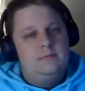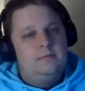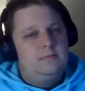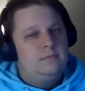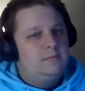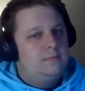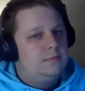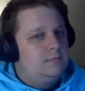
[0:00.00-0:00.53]

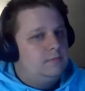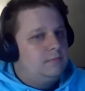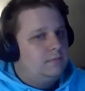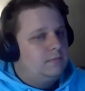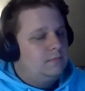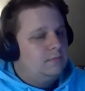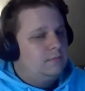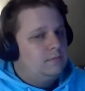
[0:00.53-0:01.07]

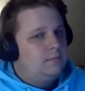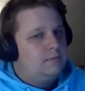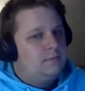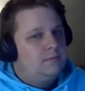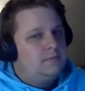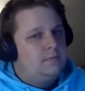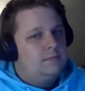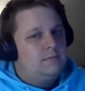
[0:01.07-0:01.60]

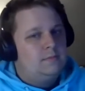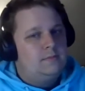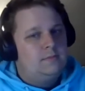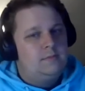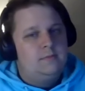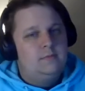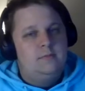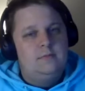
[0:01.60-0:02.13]

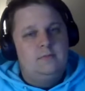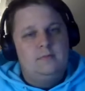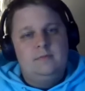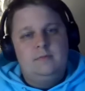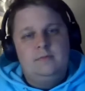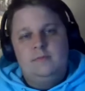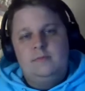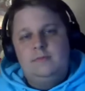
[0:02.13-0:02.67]

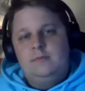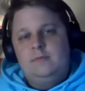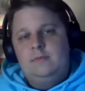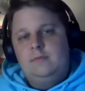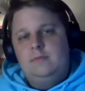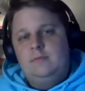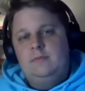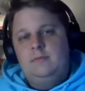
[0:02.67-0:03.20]

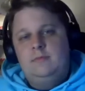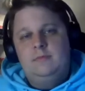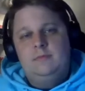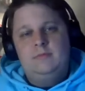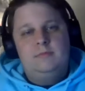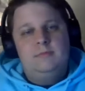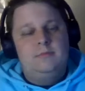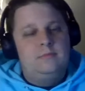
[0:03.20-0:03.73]

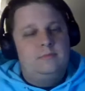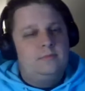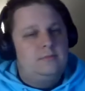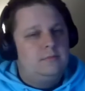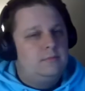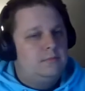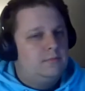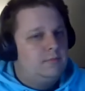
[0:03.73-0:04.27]

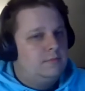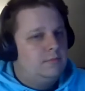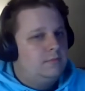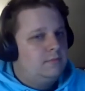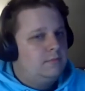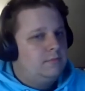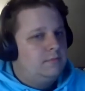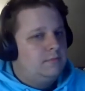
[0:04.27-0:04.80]

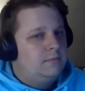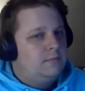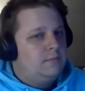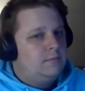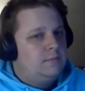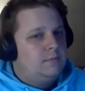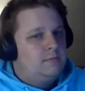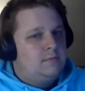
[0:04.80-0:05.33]

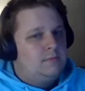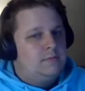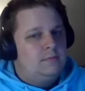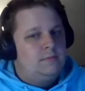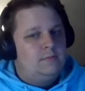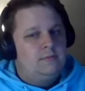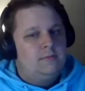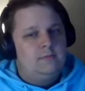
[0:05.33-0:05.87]

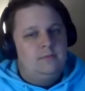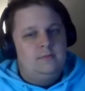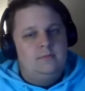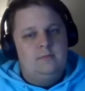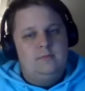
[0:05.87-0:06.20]
No words are spoken by the person on screen.